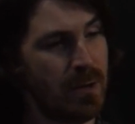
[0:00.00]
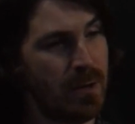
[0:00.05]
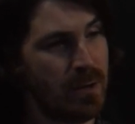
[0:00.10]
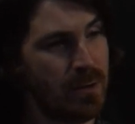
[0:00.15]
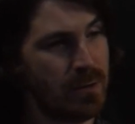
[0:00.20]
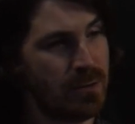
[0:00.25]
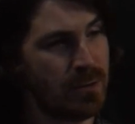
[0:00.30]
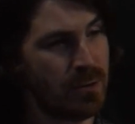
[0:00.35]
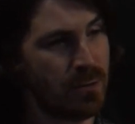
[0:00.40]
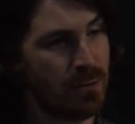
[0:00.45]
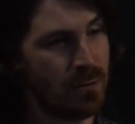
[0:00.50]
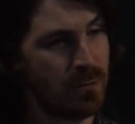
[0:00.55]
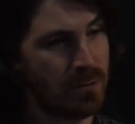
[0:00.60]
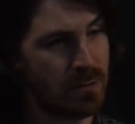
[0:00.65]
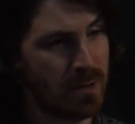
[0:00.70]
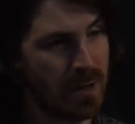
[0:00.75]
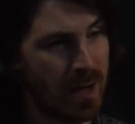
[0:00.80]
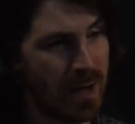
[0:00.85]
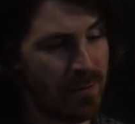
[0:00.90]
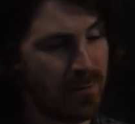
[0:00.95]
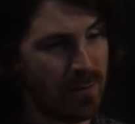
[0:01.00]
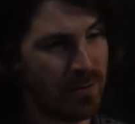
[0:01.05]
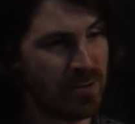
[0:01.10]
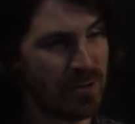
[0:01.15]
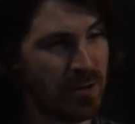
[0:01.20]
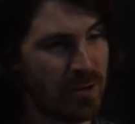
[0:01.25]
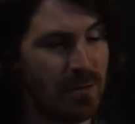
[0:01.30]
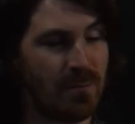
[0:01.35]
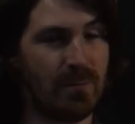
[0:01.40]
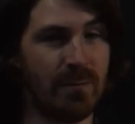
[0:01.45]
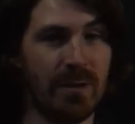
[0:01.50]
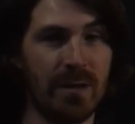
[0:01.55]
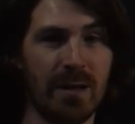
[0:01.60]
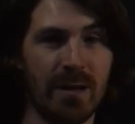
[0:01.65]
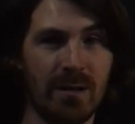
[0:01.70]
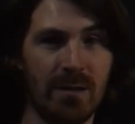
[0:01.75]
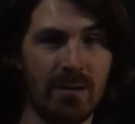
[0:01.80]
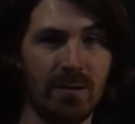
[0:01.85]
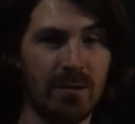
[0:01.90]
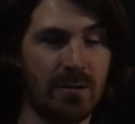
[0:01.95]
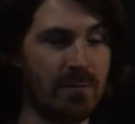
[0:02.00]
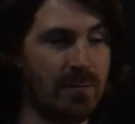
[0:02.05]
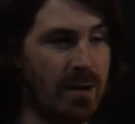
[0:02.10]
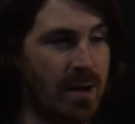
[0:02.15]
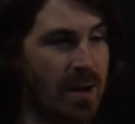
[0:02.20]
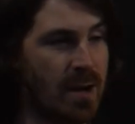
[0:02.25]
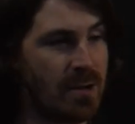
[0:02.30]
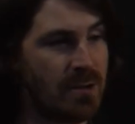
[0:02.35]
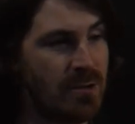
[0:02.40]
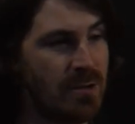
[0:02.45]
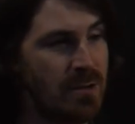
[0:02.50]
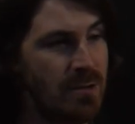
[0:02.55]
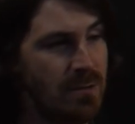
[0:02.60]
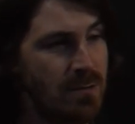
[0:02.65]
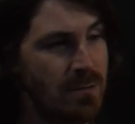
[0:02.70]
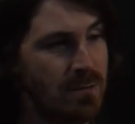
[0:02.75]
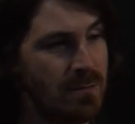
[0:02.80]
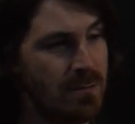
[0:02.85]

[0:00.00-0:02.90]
So to have a certain molecular reaction,